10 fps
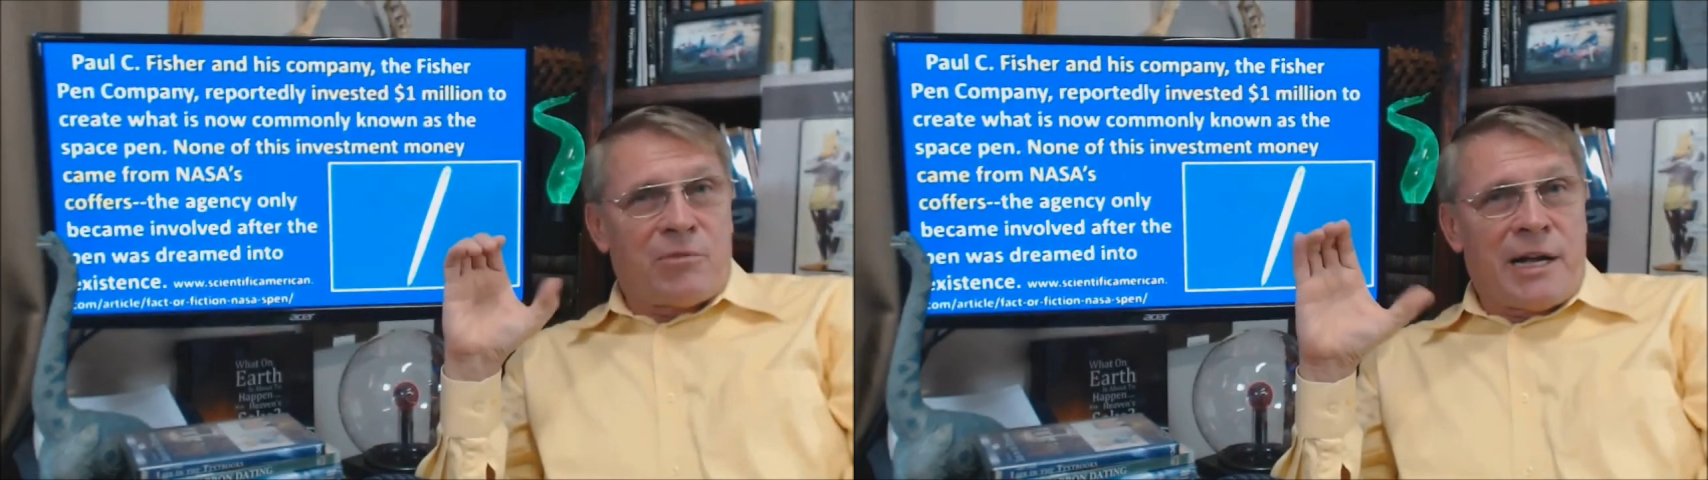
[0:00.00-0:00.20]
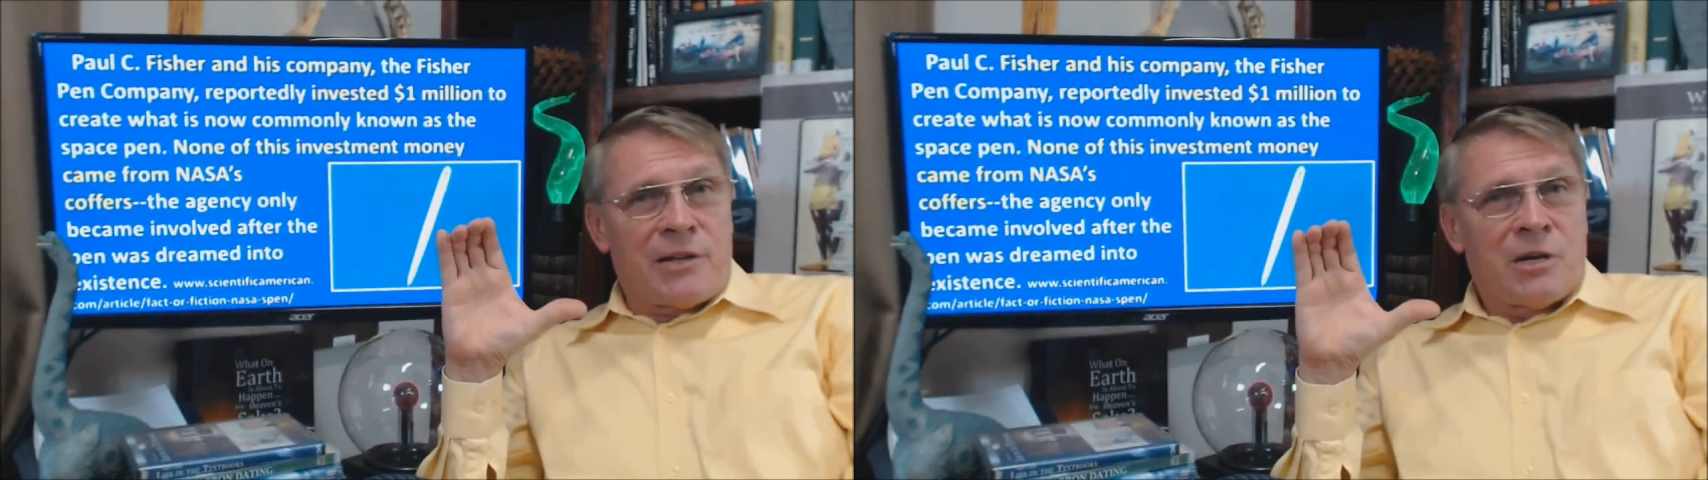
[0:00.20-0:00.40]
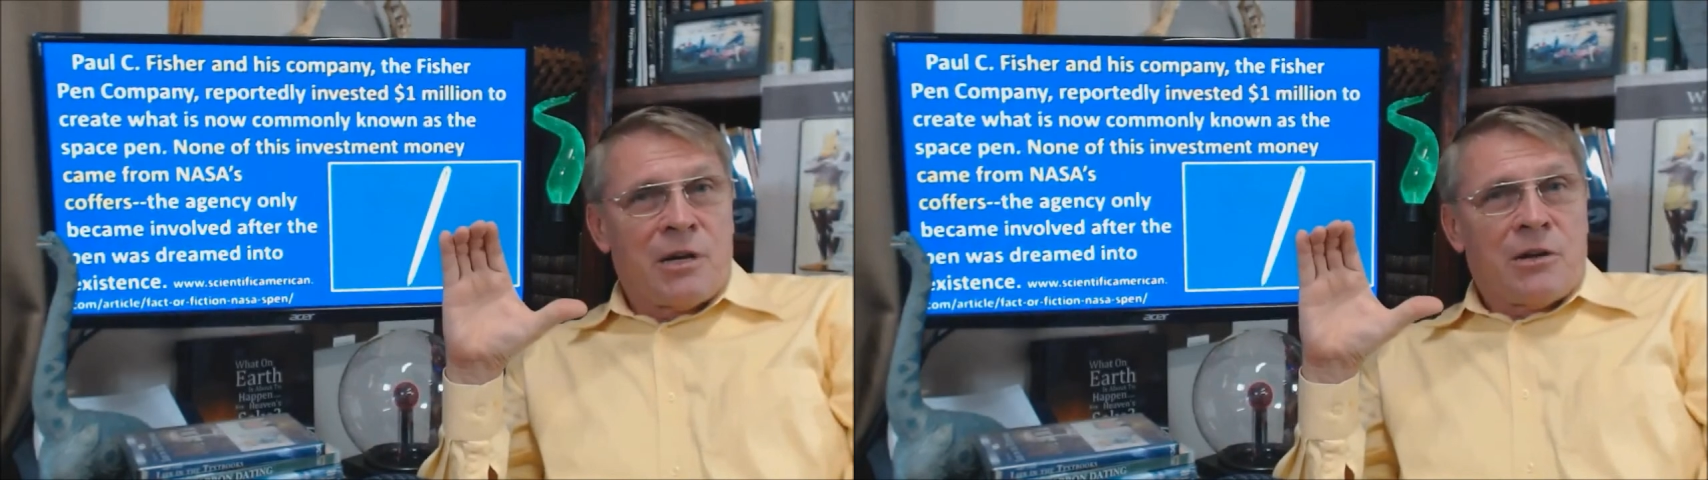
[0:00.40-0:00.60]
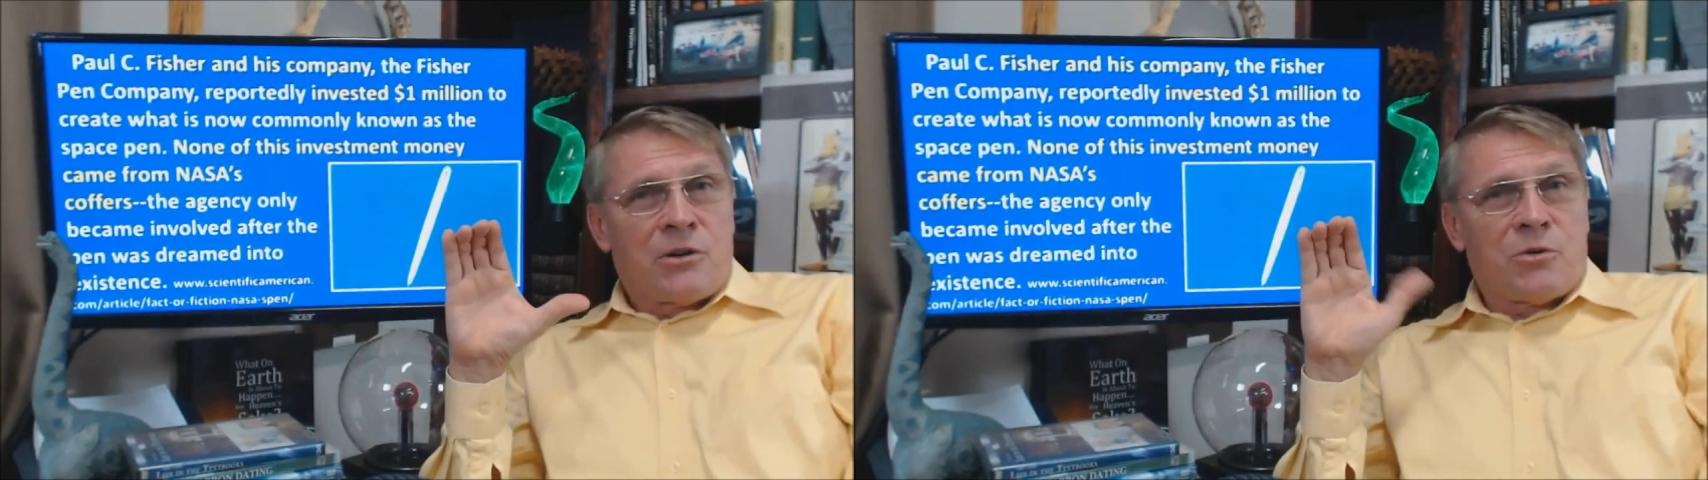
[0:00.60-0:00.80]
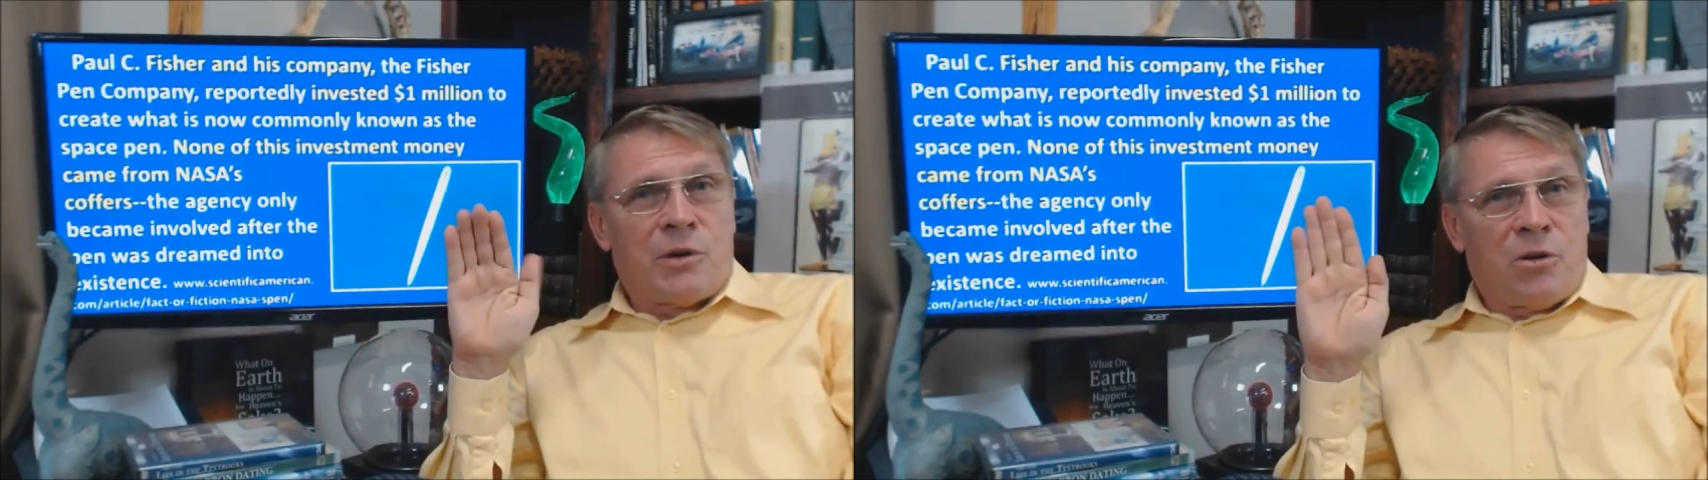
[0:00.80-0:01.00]
a branch
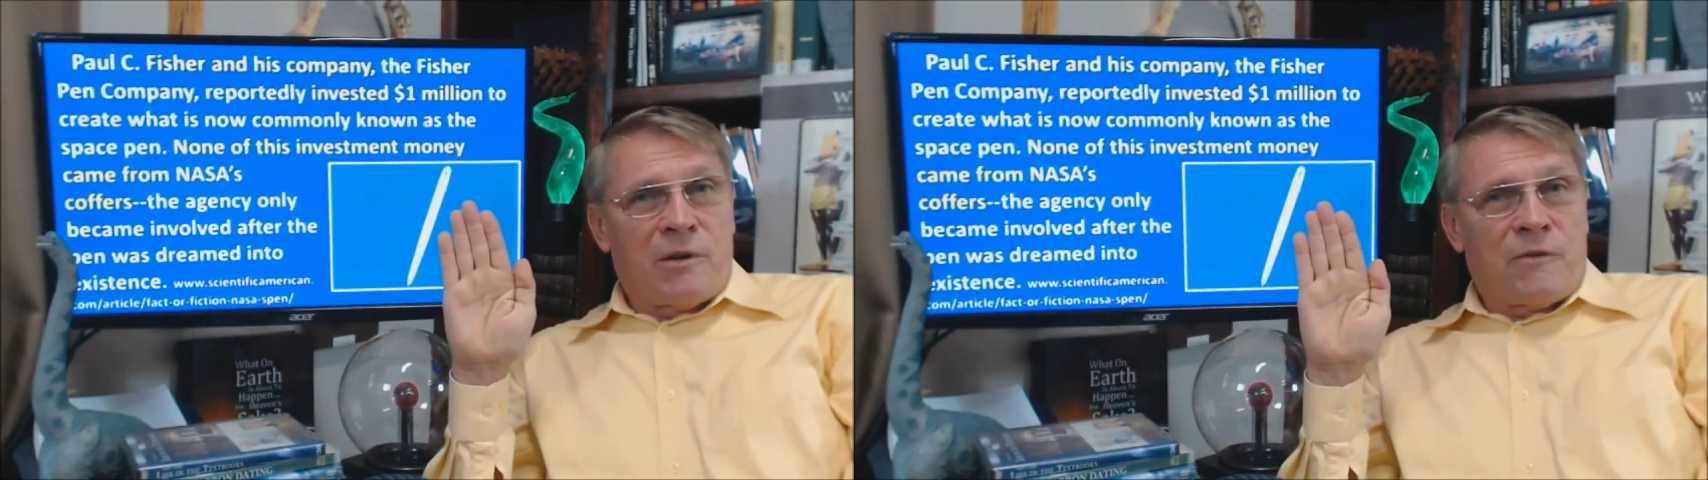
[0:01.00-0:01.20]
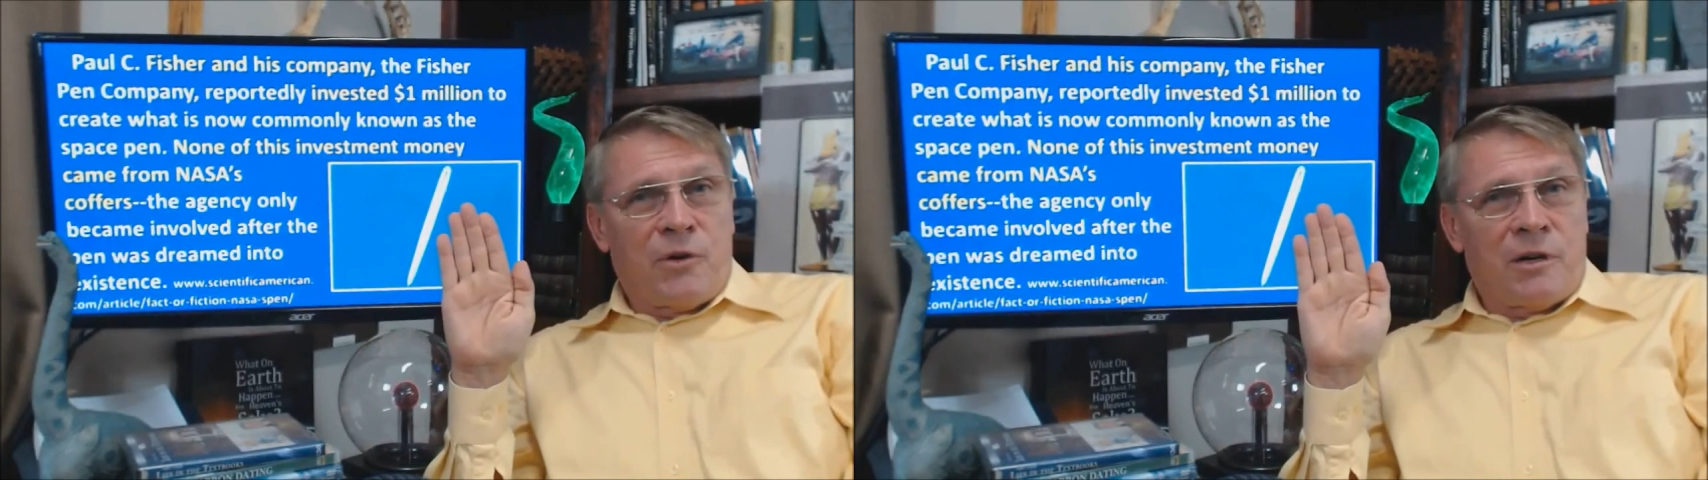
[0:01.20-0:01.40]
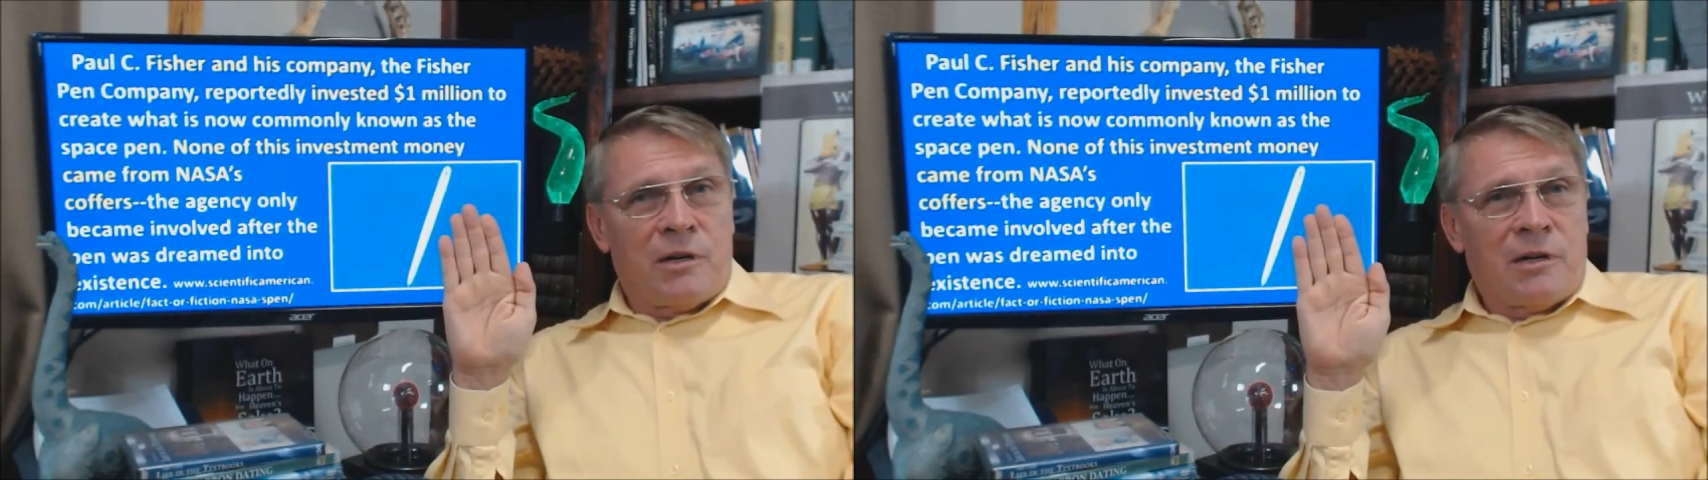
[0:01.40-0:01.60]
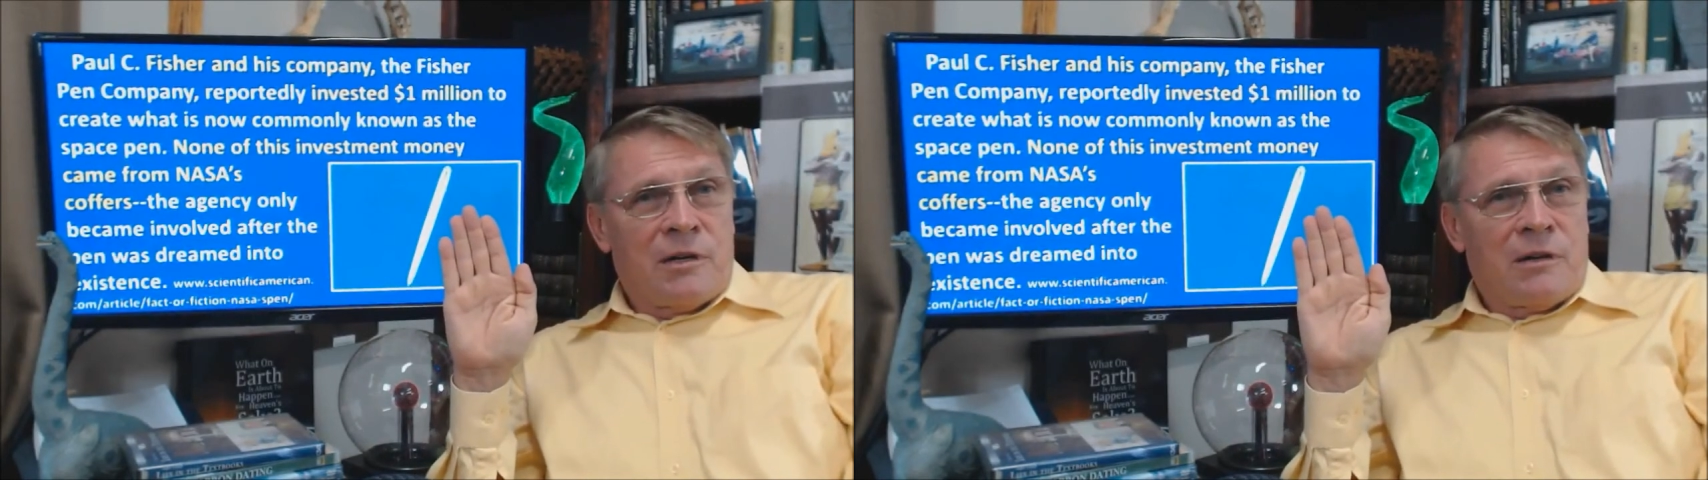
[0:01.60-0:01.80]
to a human foot